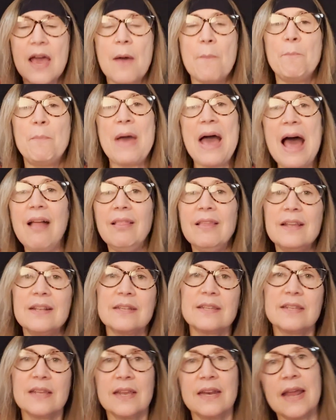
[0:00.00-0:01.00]

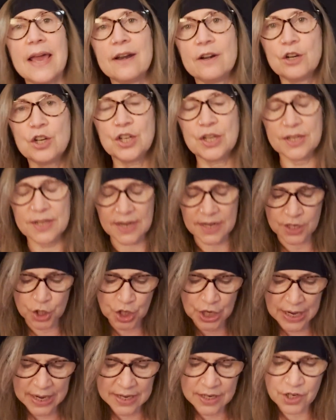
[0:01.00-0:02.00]
Balance in energies,
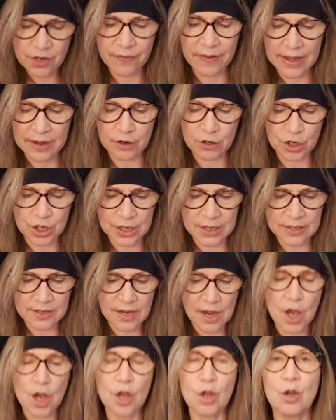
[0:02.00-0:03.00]
exchange of energies.
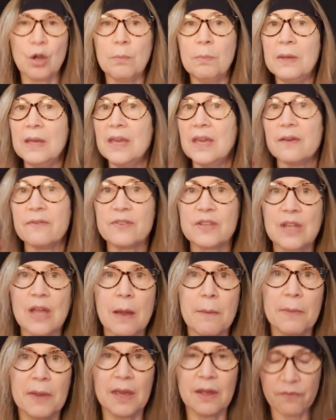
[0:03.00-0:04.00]
Could be gifts
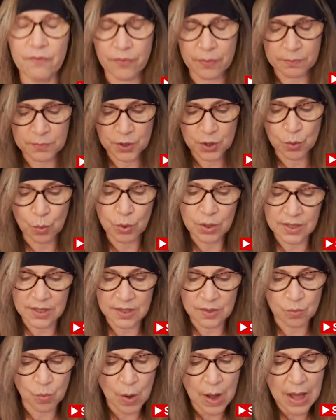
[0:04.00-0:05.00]
coming in from source
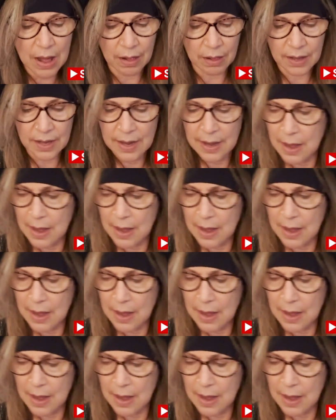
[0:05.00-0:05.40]
as well.